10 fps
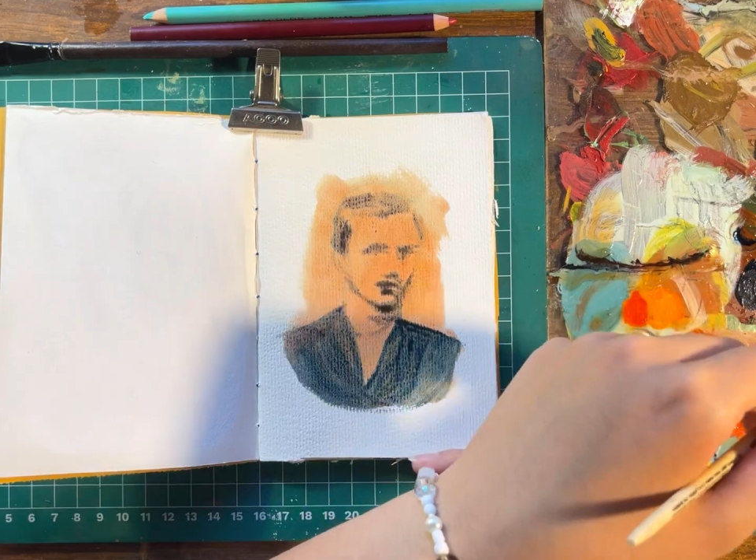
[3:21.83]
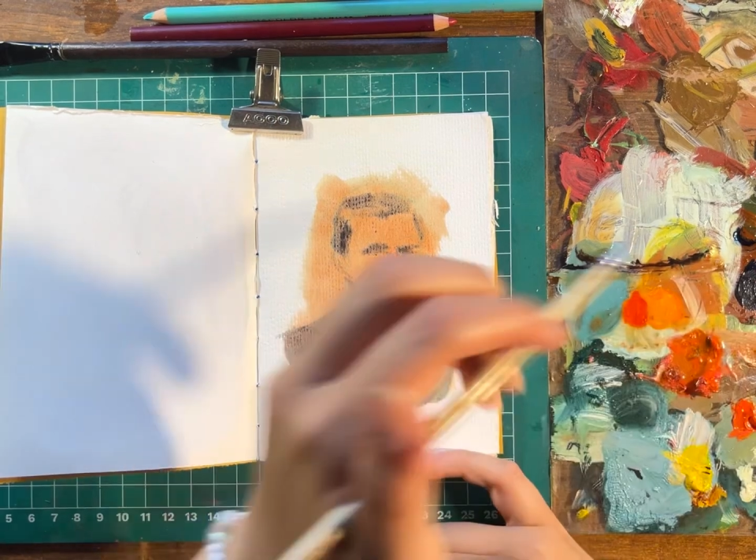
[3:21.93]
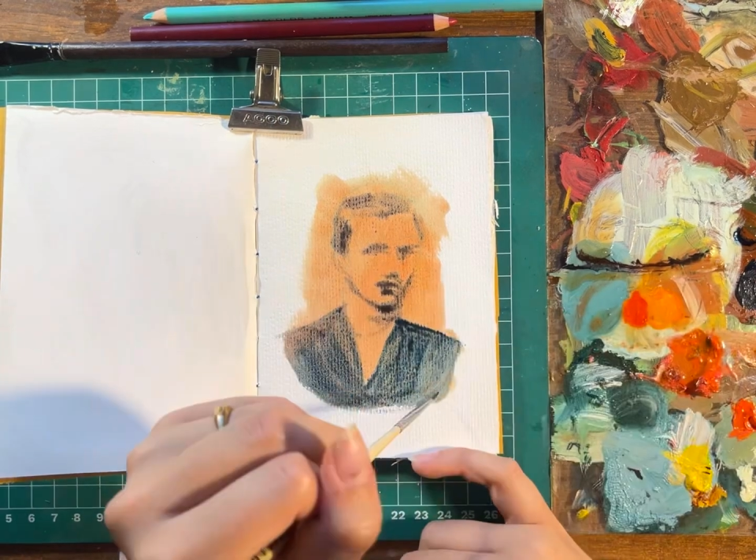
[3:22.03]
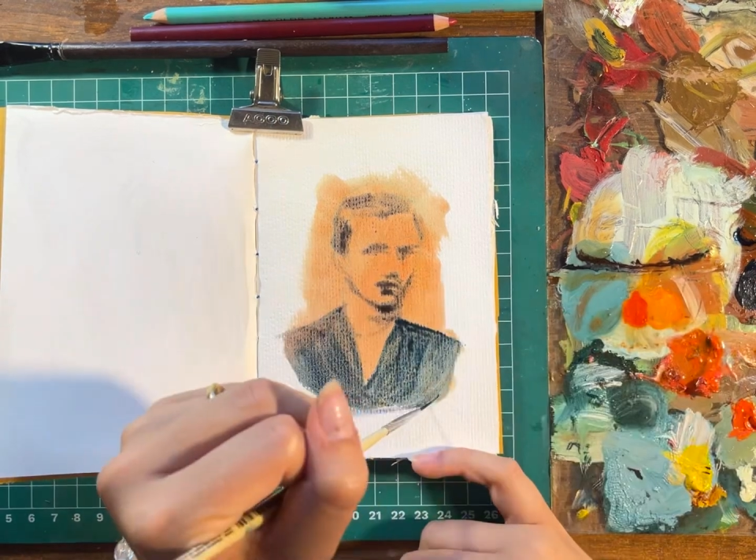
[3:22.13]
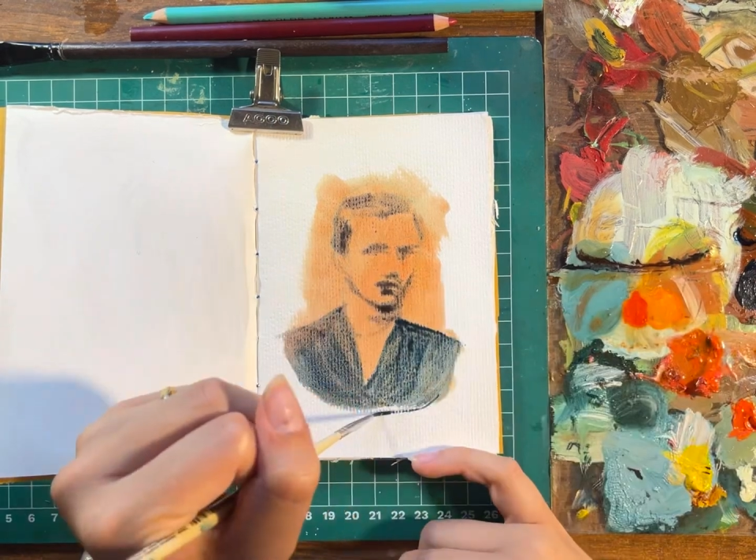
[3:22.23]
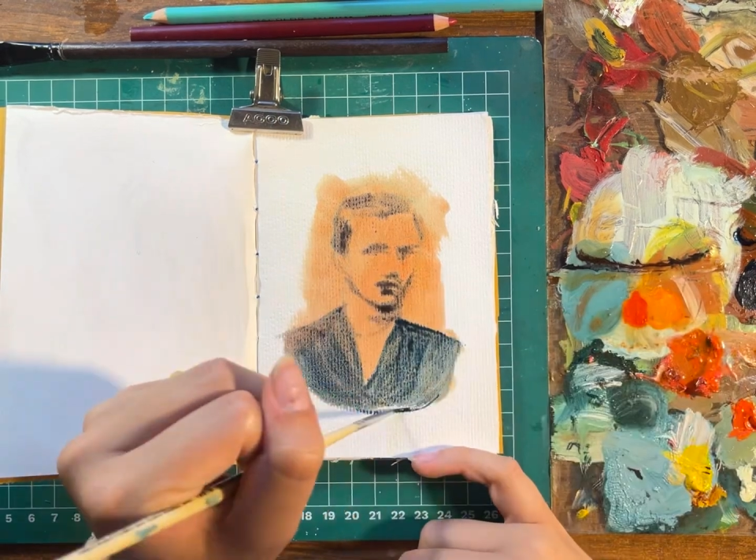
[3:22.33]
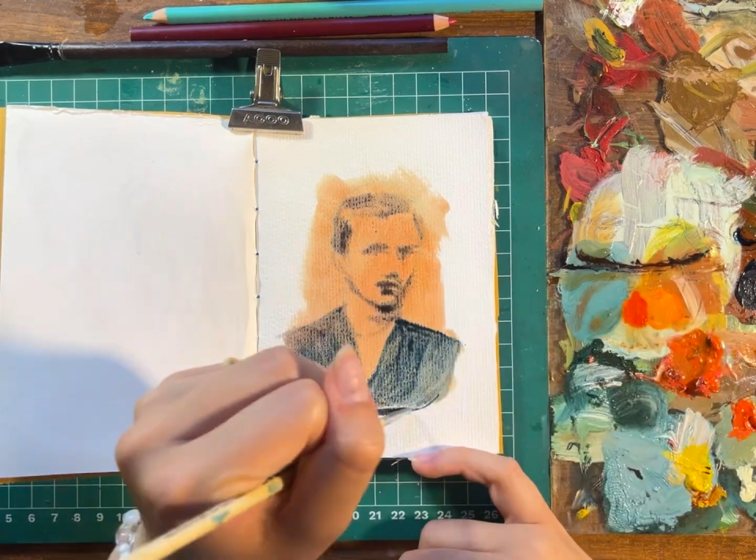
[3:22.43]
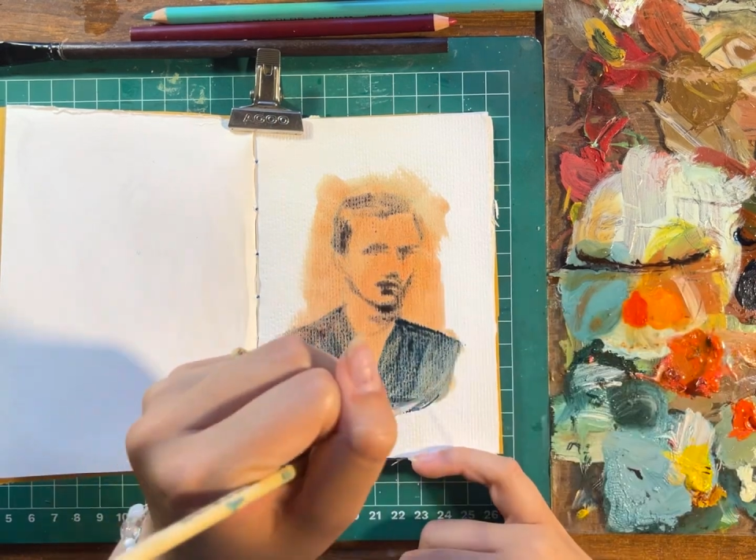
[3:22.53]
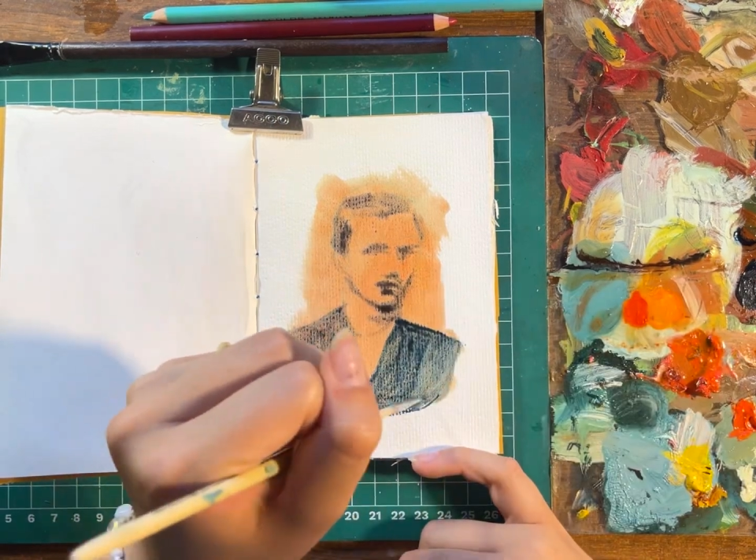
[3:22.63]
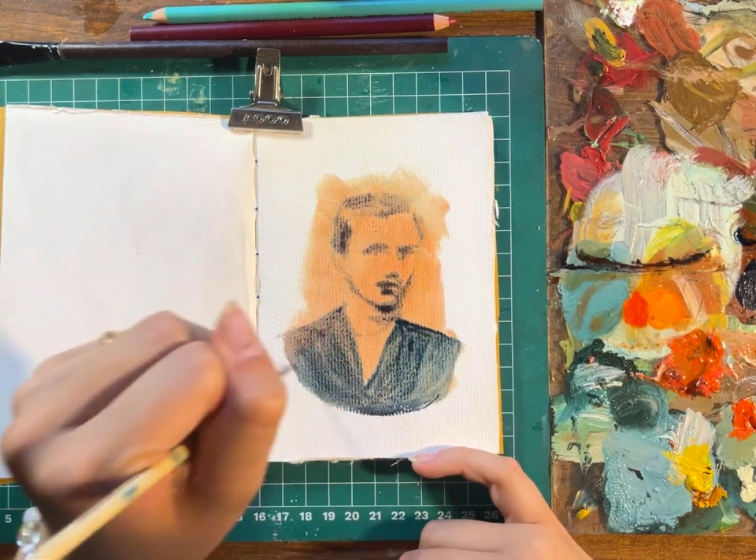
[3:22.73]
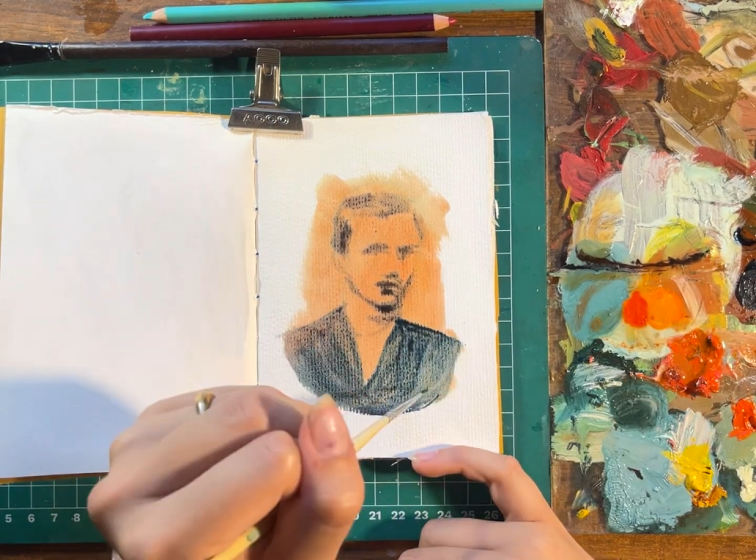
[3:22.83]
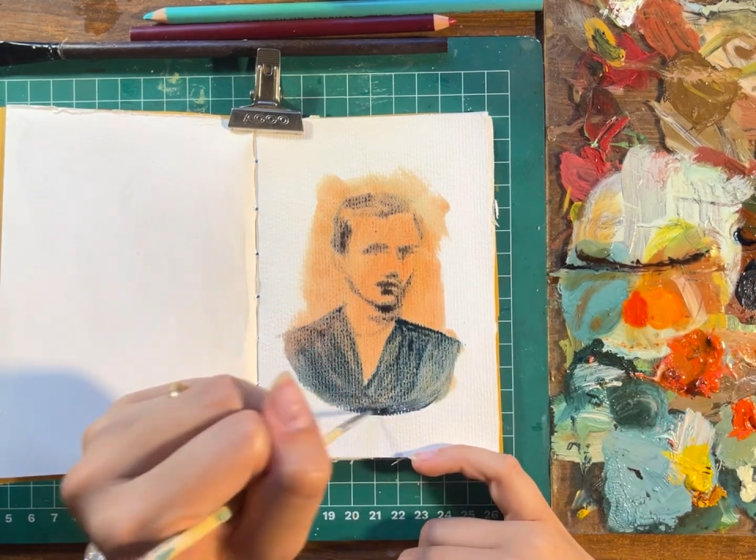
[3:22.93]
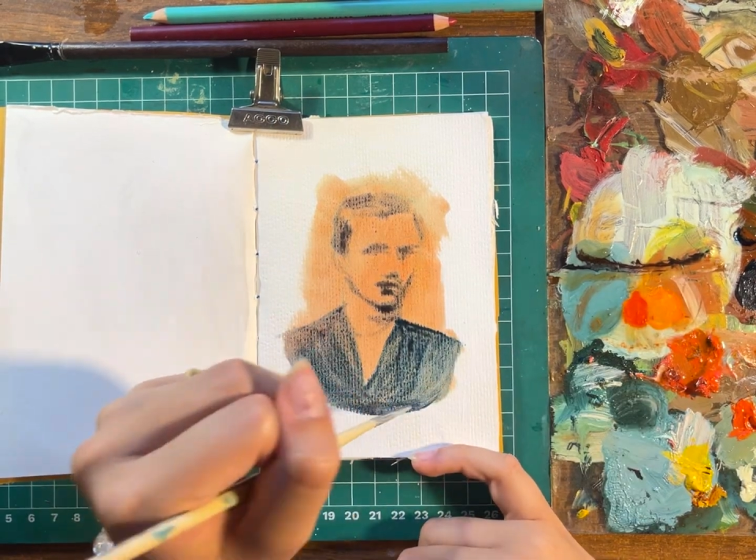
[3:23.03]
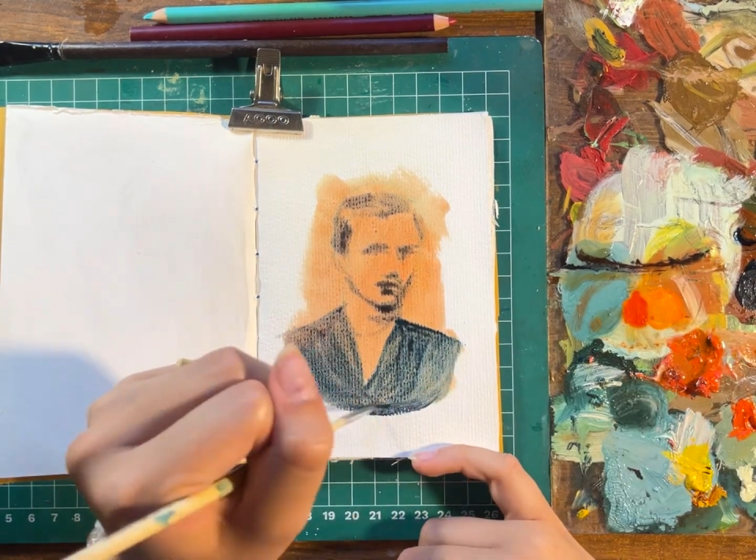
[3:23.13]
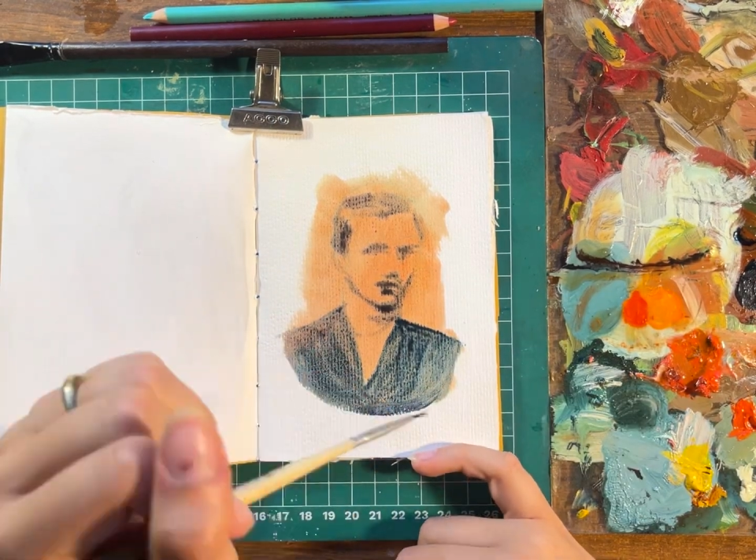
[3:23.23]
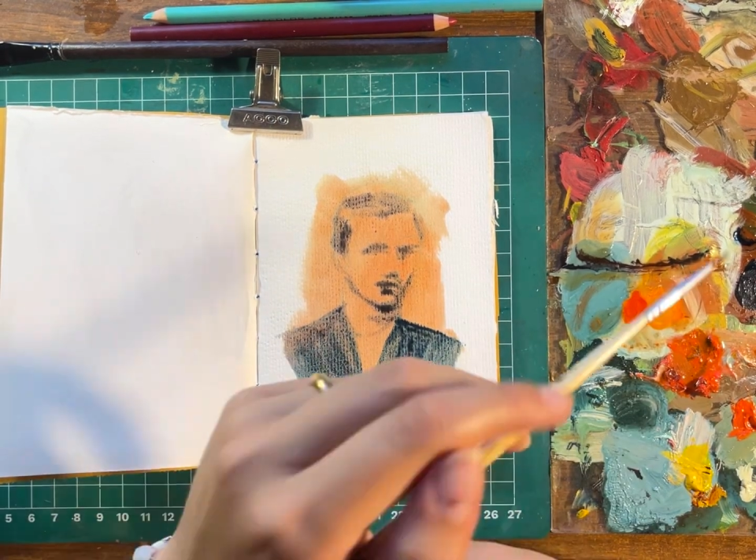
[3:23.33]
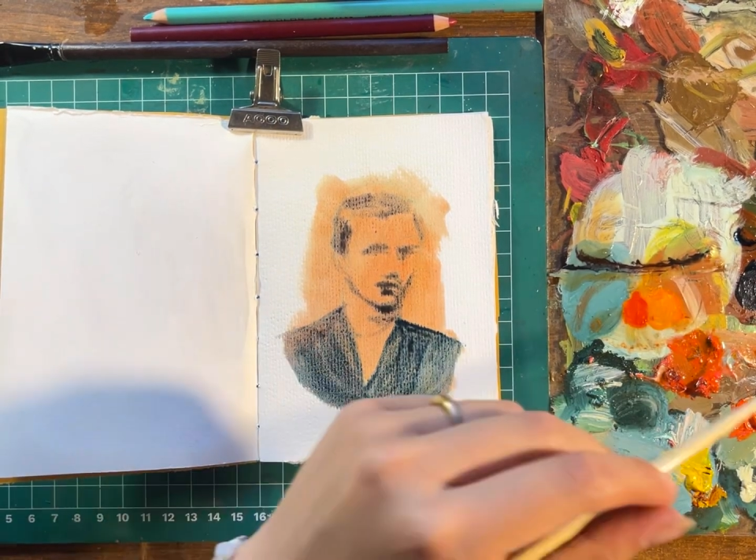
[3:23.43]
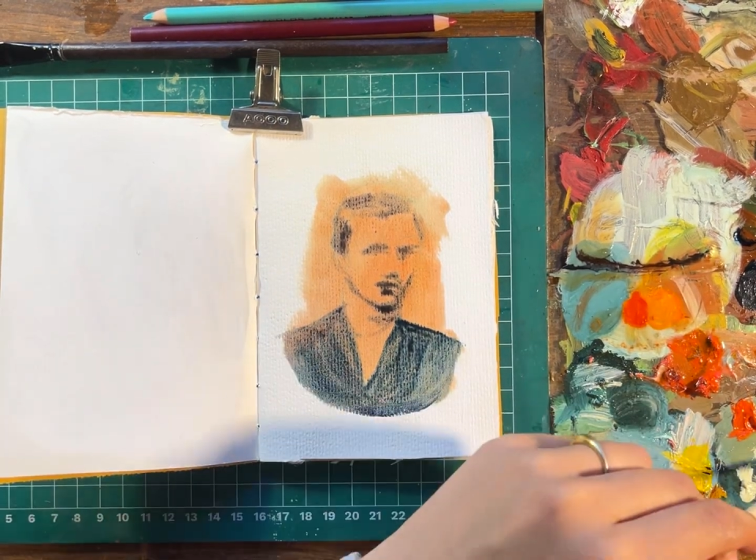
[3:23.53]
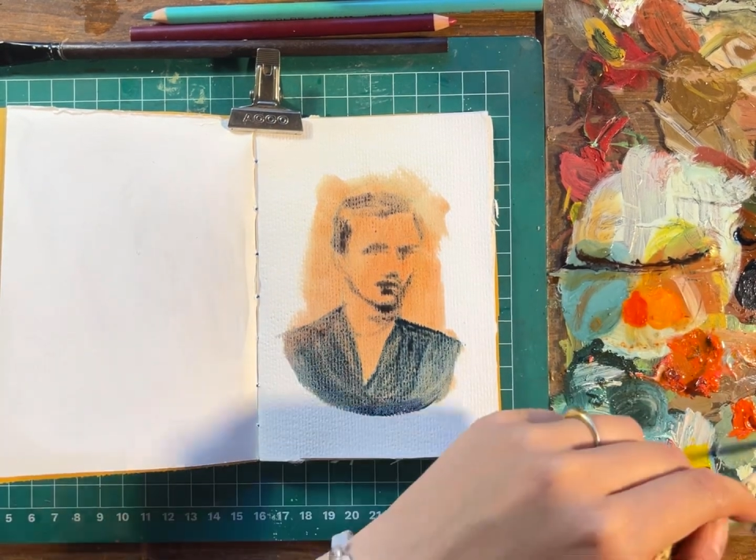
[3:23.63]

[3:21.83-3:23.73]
is from 1950,